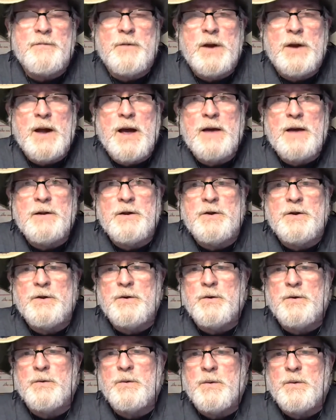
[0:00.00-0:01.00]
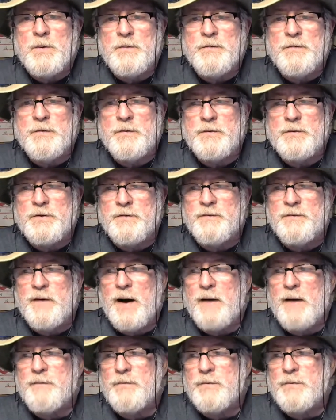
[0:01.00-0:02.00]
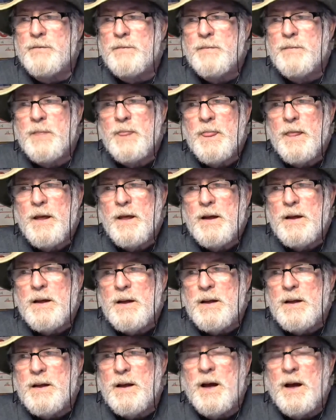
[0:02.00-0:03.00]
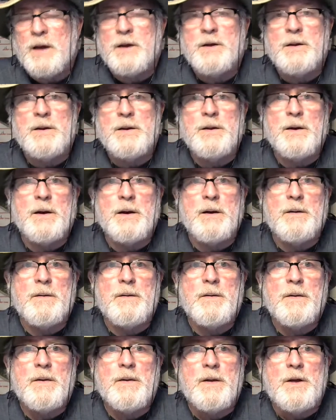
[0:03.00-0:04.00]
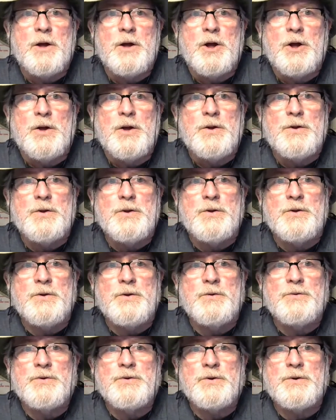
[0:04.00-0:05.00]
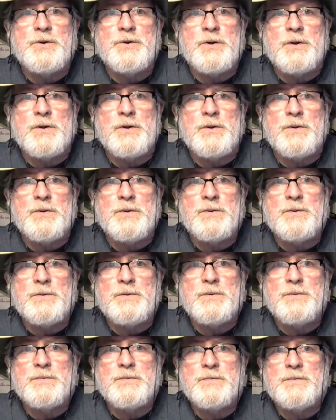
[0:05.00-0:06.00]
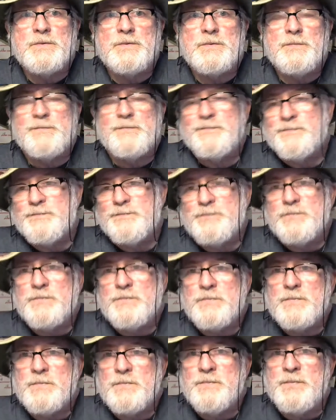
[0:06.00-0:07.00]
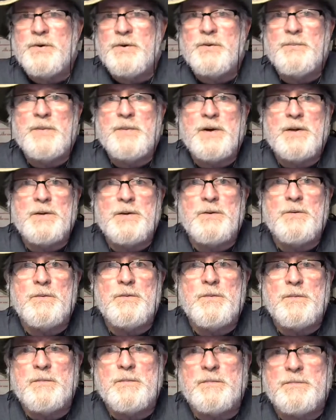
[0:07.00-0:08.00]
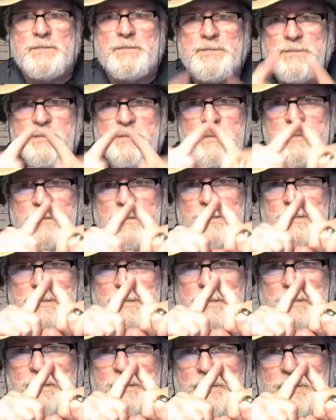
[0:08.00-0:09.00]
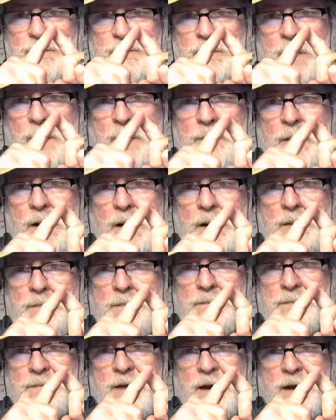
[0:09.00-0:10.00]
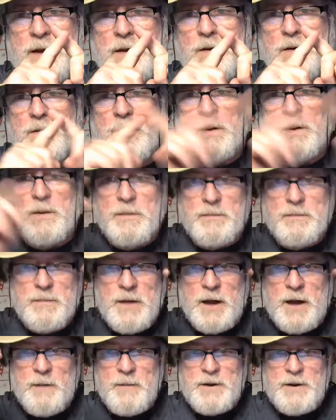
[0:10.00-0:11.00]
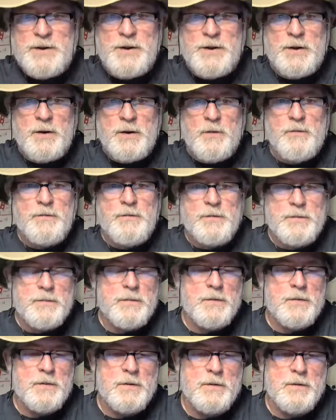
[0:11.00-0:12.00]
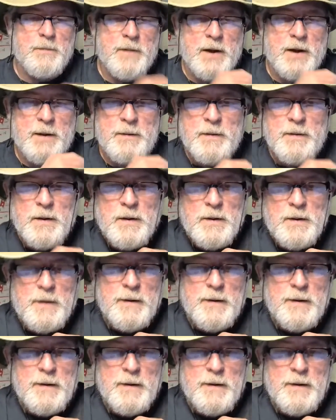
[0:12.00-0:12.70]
what I had to do for survival, I could use it to build me a little tripod thing, to hang my tent over or my